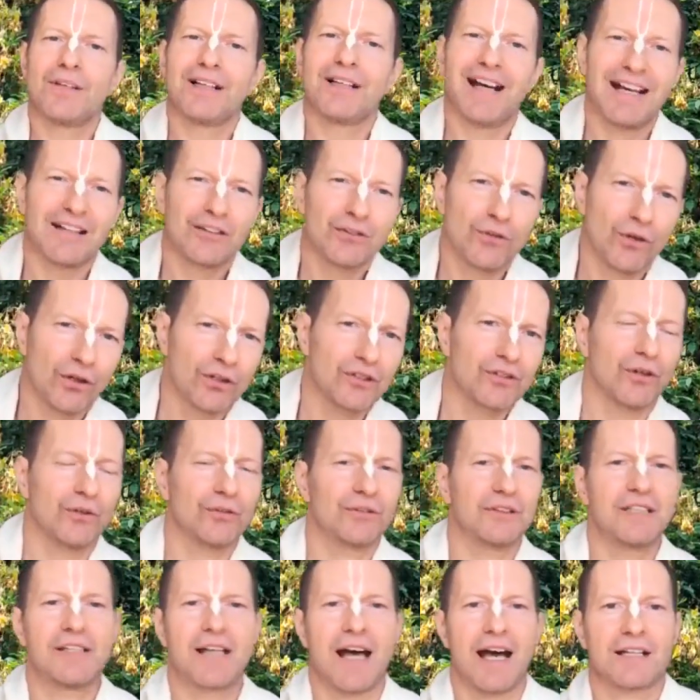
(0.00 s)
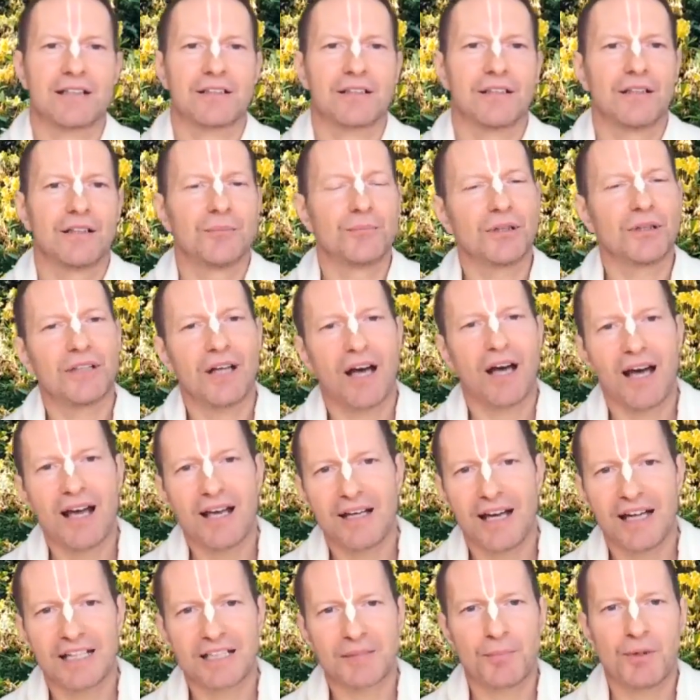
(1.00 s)
Not only that, but I
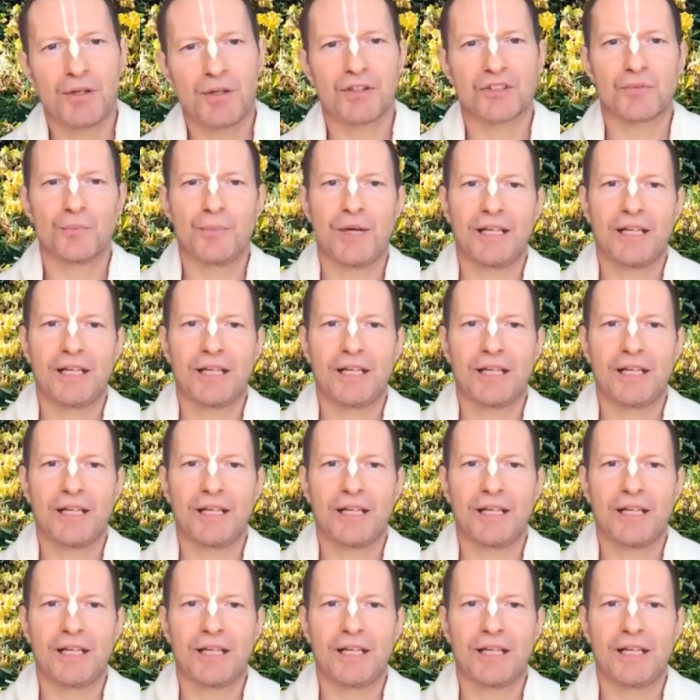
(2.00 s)
experienced